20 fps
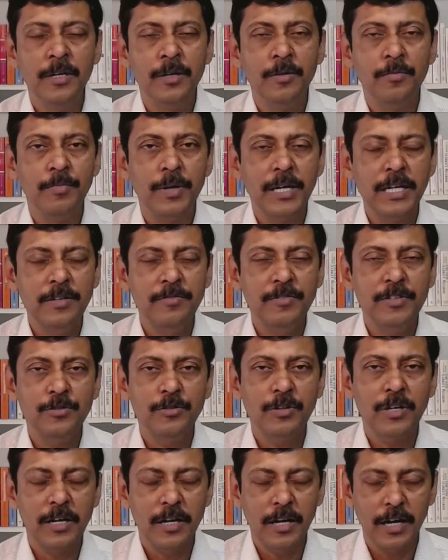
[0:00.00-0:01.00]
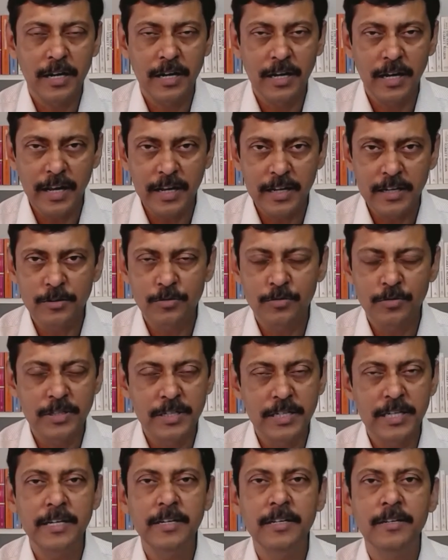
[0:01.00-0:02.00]
Money which you are unlikely to
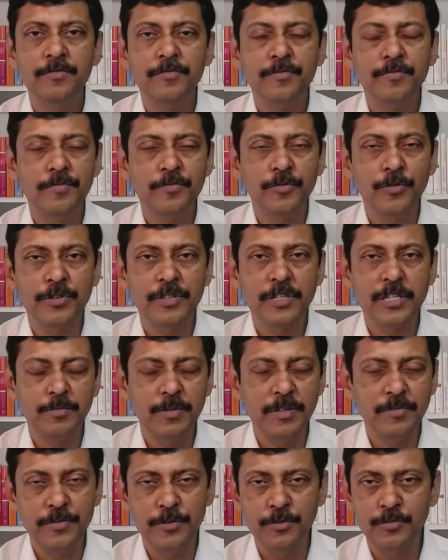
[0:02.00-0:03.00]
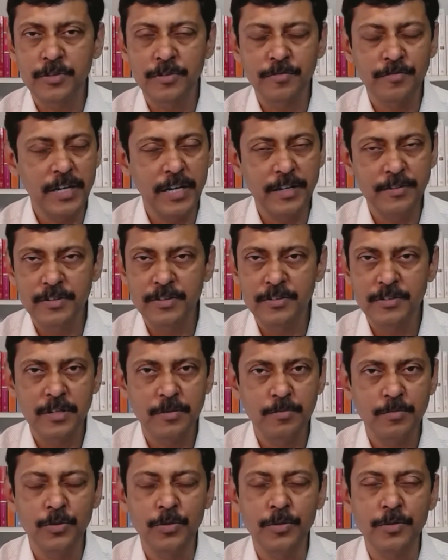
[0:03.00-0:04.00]
need in foreseeable future, 5 years
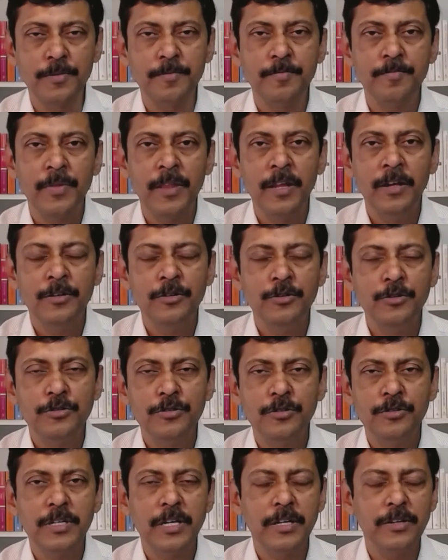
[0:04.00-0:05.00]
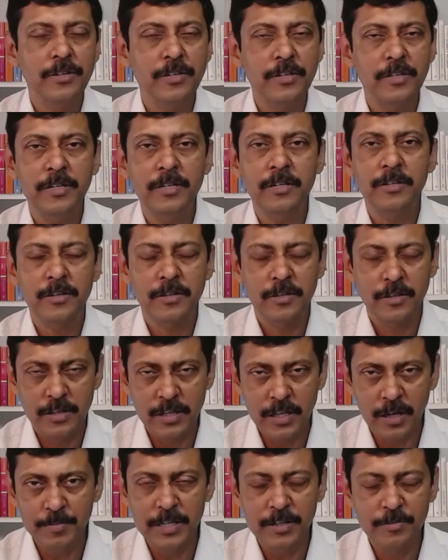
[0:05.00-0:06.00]
and more, you should consider
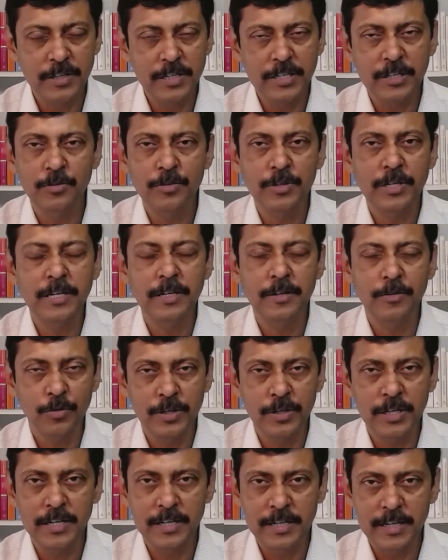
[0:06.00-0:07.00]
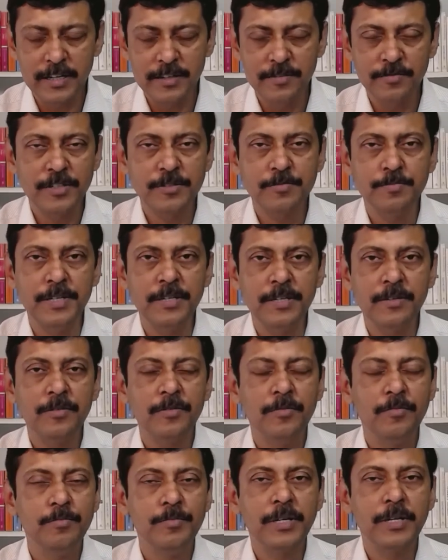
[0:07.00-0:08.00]
some equity oriented investment,
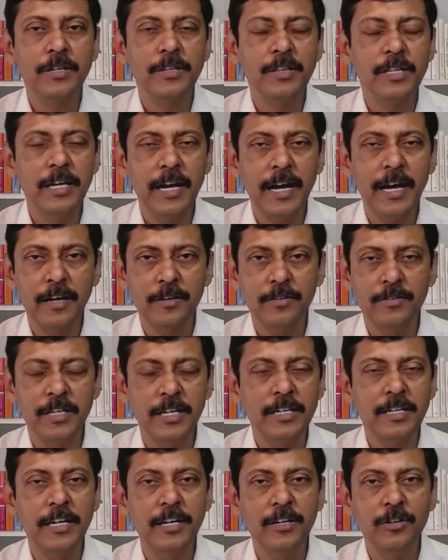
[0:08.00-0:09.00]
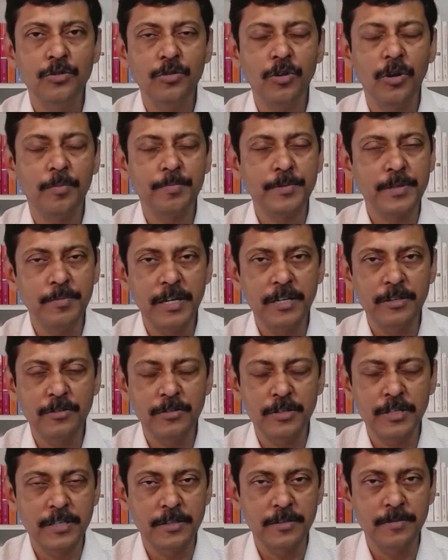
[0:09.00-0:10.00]
because they tend to optimize
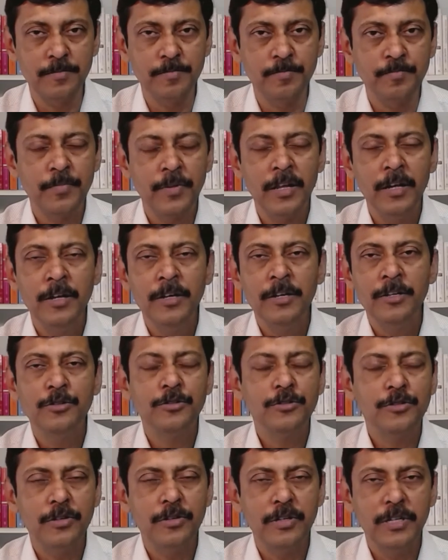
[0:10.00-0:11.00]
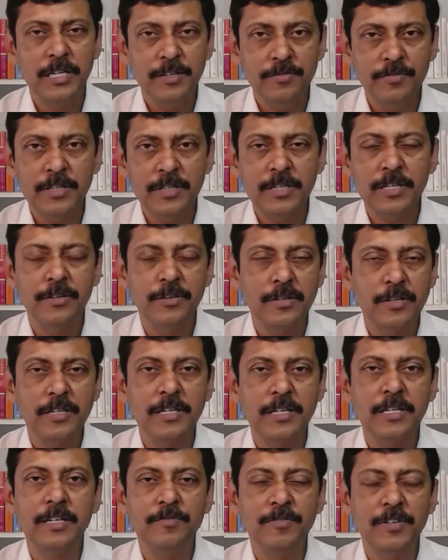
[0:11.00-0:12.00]
your return. You should never
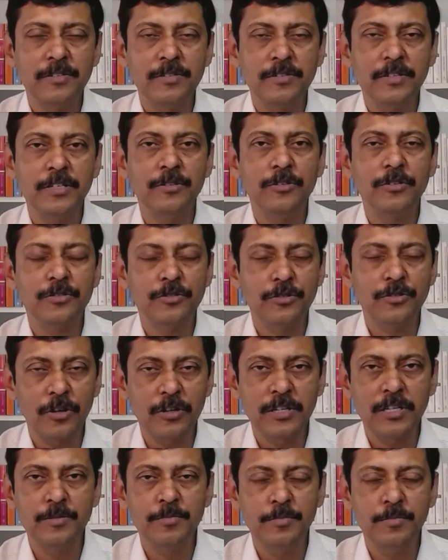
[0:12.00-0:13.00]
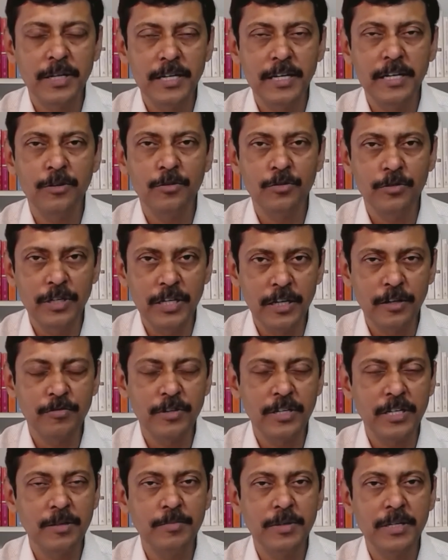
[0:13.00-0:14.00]
consider investing your short term money into
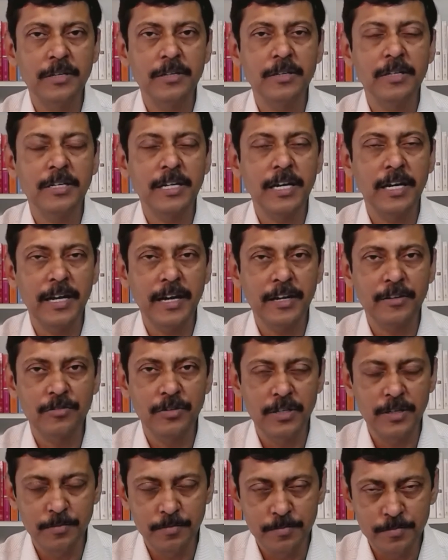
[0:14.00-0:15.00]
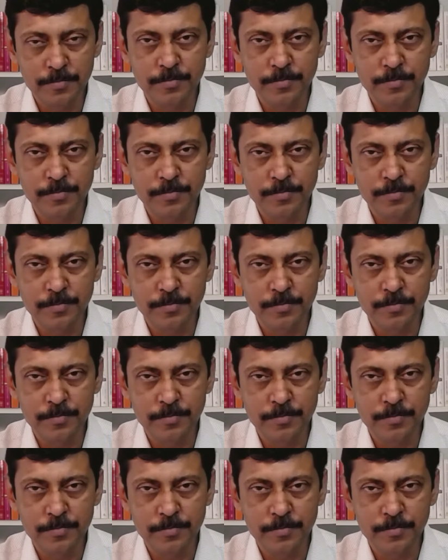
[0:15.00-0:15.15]
equity, because it can actually